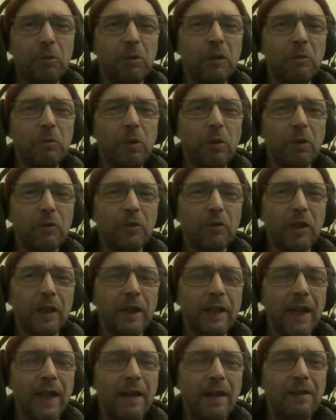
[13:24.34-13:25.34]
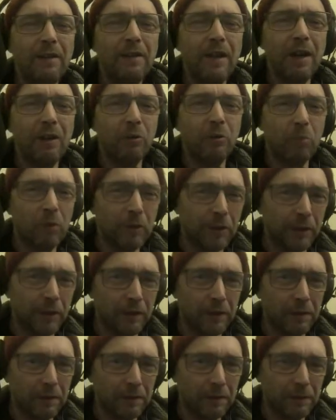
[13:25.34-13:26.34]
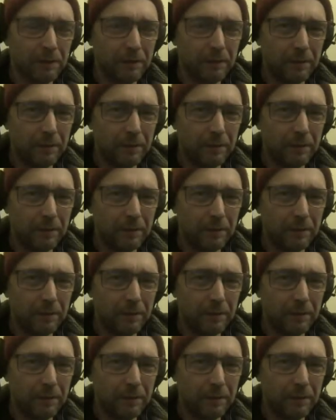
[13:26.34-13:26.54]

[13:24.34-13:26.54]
But you wouldn't watch it again now, would you?